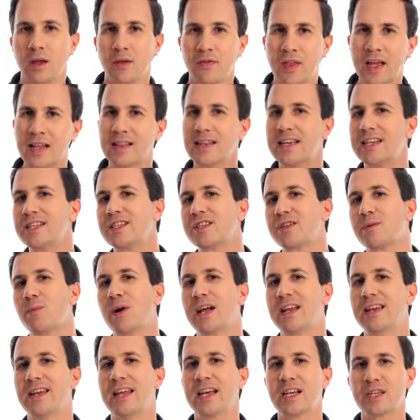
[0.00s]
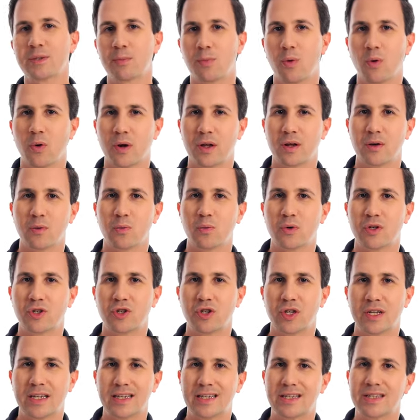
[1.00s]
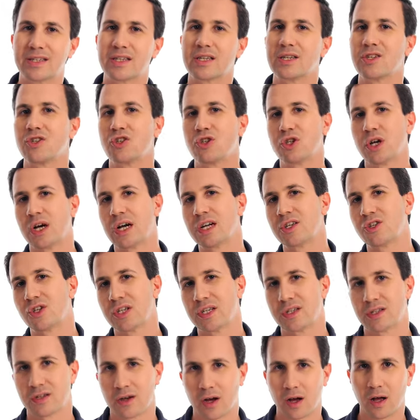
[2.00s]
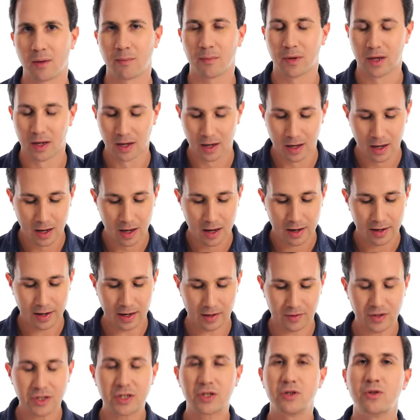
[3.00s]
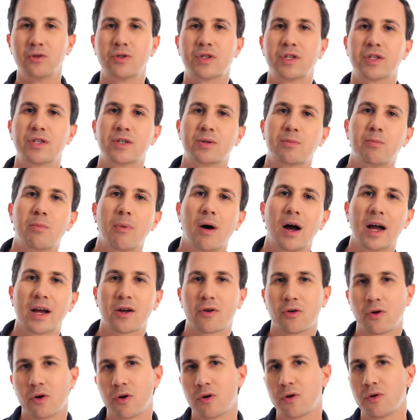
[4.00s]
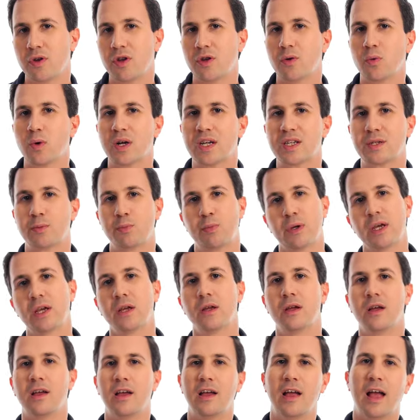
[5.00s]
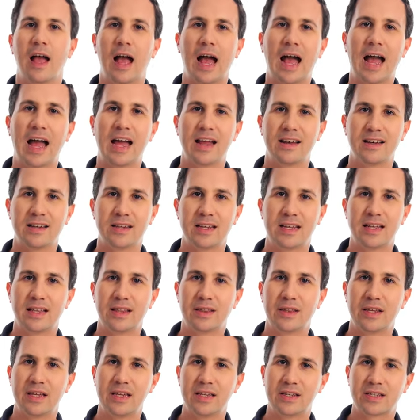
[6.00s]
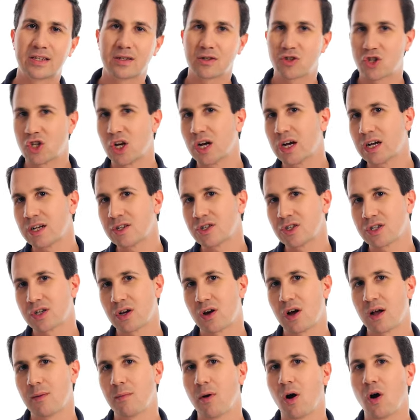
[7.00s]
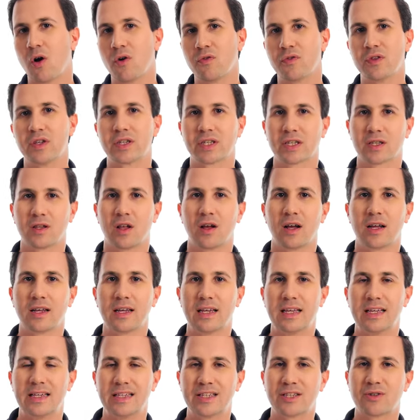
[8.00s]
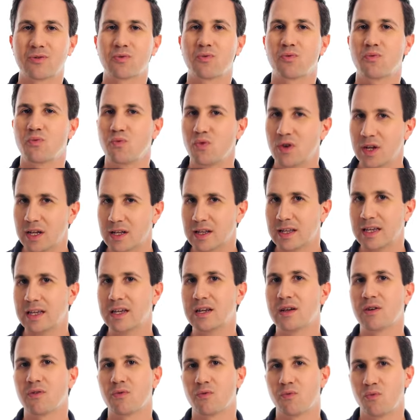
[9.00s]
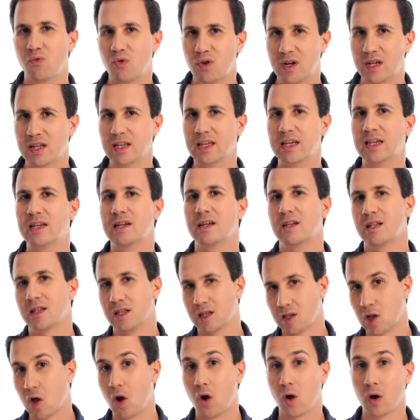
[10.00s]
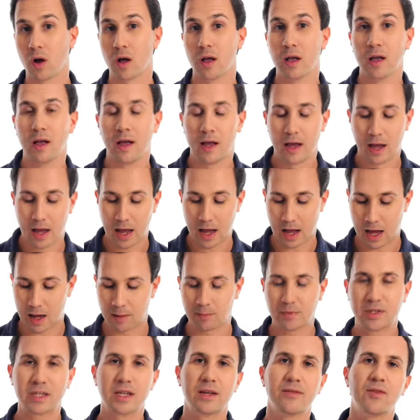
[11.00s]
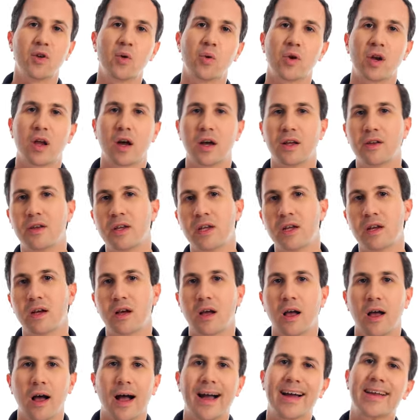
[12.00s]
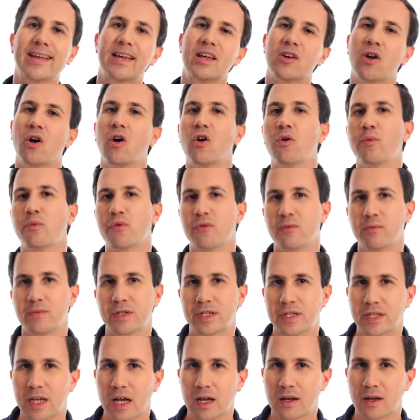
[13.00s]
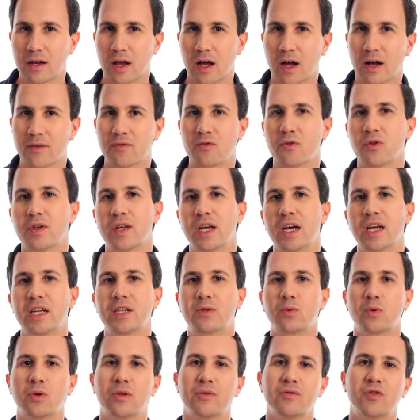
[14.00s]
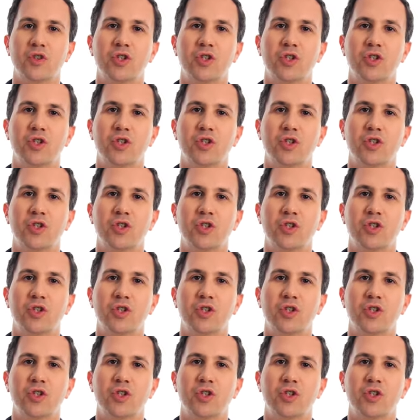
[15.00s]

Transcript: That leads to my next point, which is charging time. Now this uses micro USB and the charge time on this light is really, really long. Um, to give you an idea, I'd get home from set after a day's worth of